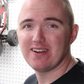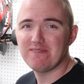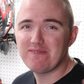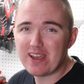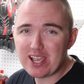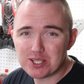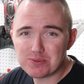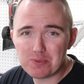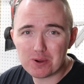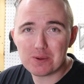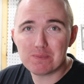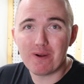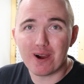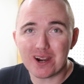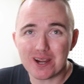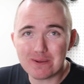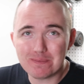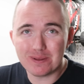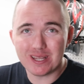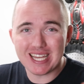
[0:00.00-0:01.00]
Facebook
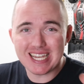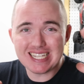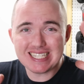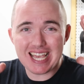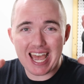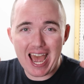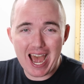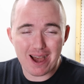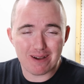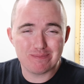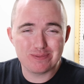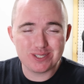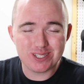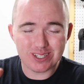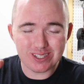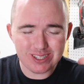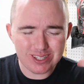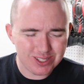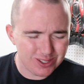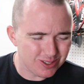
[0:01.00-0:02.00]
Marketplace
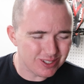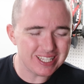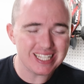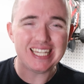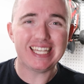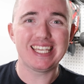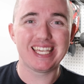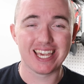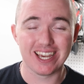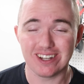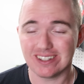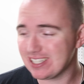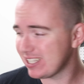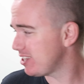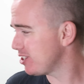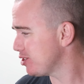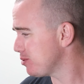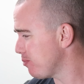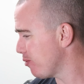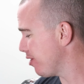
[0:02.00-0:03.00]
absolutely killed it
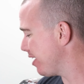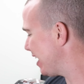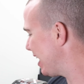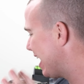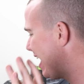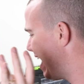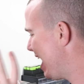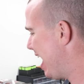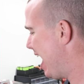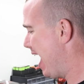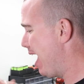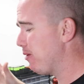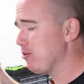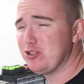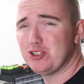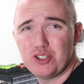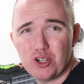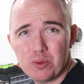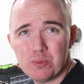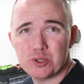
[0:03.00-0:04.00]
this morning. I
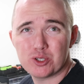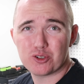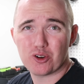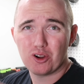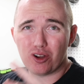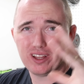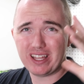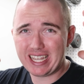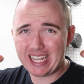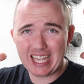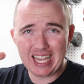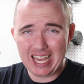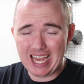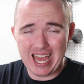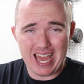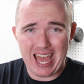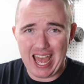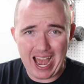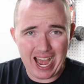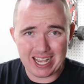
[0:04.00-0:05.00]
was doom scrolling
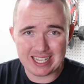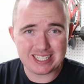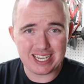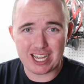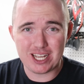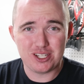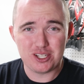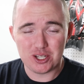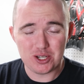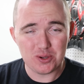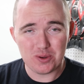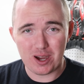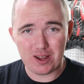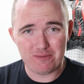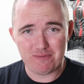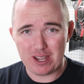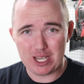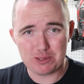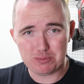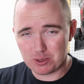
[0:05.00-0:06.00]
as I do on
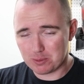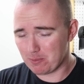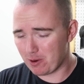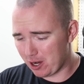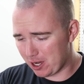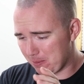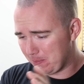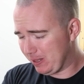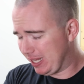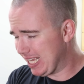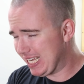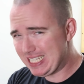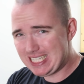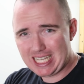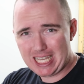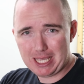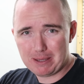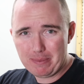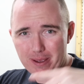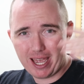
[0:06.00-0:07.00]
Facebook Marketplace,
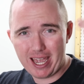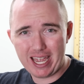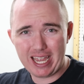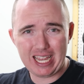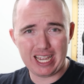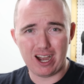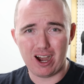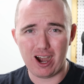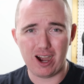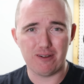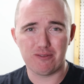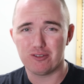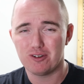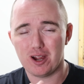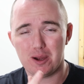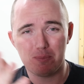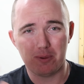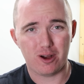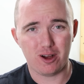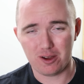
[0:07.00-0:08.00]
eBay,
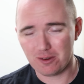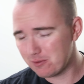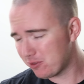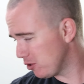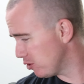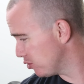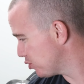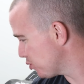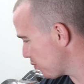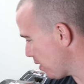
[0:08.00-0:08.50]
OfferUp, all of those